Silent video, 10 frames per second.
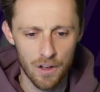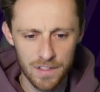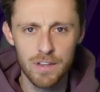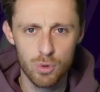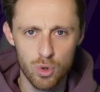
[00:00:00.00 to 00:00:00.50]

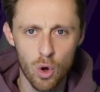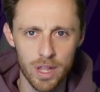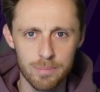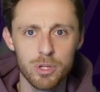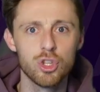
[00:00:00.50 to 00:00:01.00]
if you got
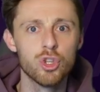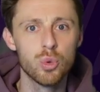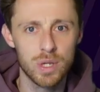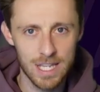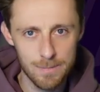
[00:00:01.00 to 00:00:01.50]
him, you
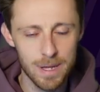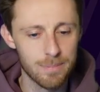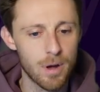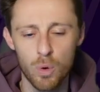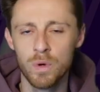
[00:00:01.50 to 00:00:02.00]
keep him.
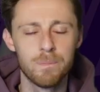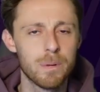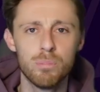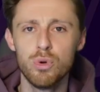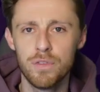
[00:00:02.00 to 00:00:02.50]
I wouldn't be
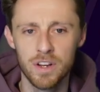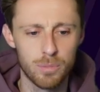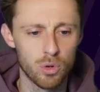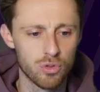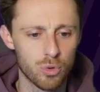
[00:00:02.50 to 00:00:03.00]
moving him
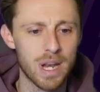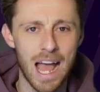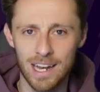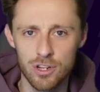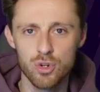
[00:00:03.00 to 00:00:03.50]
on to an
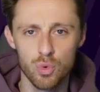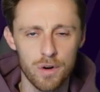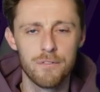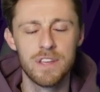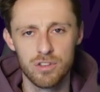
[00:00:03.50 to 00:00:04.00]
Ange or a
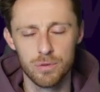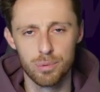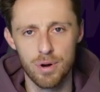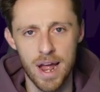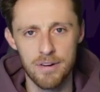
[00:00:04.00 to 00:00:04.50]
Vitor
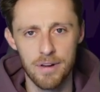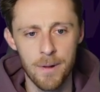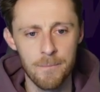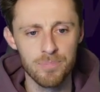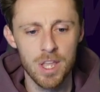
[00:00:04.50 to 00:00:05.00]
Pereira.
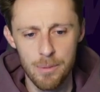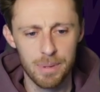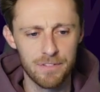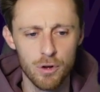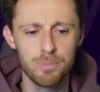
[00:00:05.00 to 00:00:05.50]
But
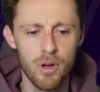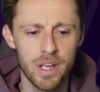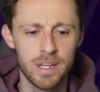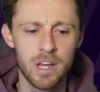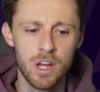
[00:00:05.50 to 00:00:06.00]
if I was
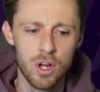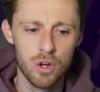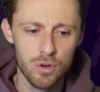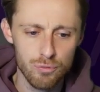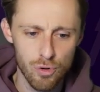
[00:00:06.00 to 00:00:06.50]
buying
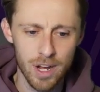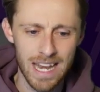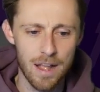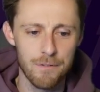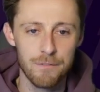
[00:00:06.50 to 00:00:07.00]
right
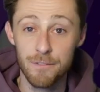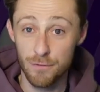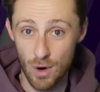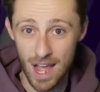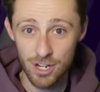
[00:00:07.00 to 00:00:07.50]
now
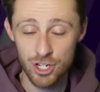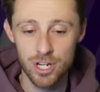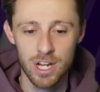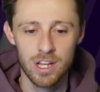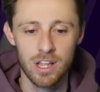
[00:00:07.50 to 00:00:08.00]
fresh,
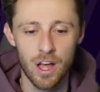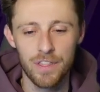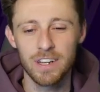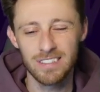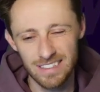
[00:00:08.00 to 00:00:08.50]
I
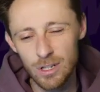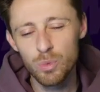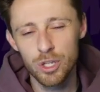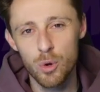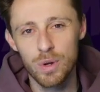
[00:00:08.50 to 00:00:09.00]
think I still
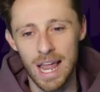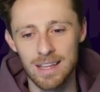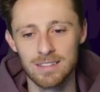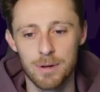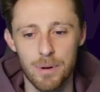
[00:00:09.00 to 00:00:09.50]
would go
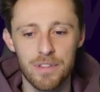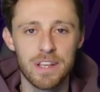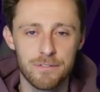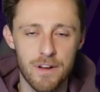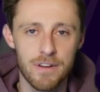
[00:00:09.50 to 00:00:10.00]
Glasner, but I think
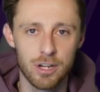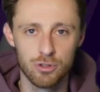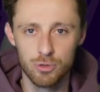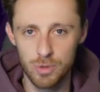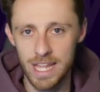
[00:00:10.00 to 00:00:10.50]
it's very
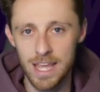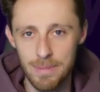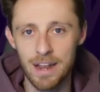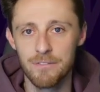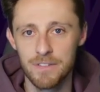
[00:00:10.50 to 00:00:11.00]
close between him
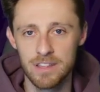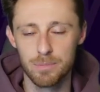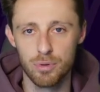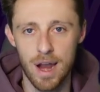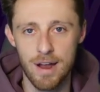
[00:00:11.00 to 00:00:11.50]
and Vitor
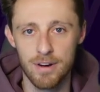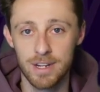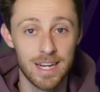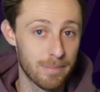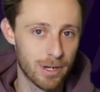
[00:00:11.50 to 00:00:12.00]
Pereira.
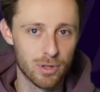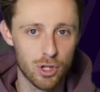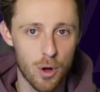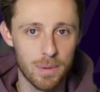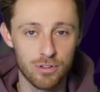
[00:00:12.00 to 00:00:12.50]
Let me know in the
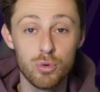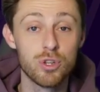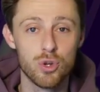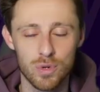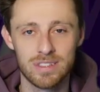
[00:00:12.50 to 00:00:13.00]
comments who
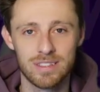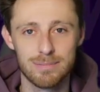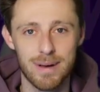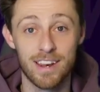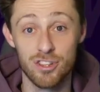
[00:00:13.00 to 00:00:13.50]
is your
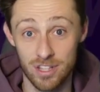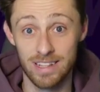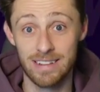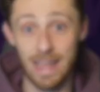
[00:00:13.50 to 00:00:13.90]
assistant manager this game